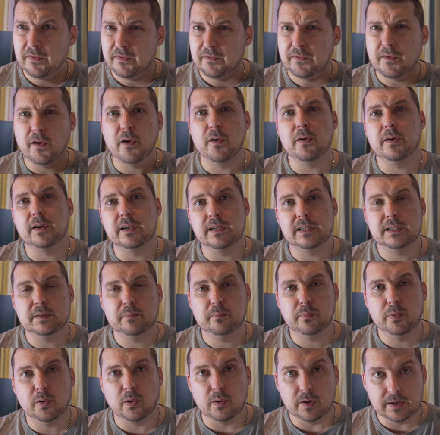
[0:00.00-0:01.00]
focus
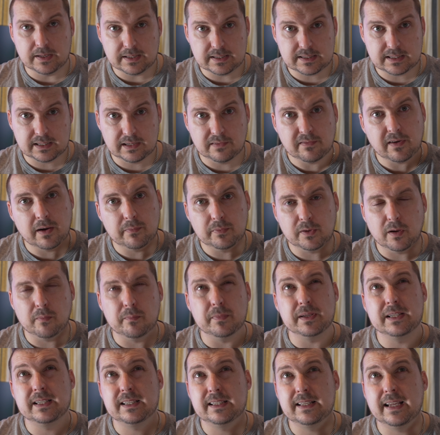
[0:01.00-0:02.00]
points, if I'm not
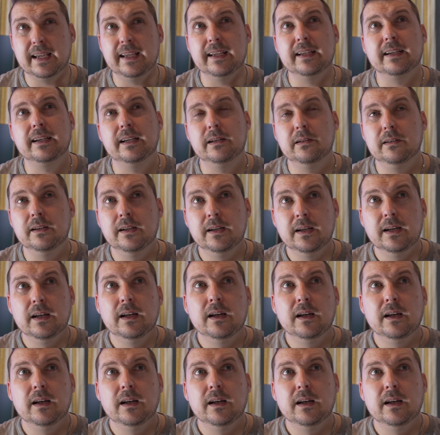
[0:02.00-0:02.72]
mistaken,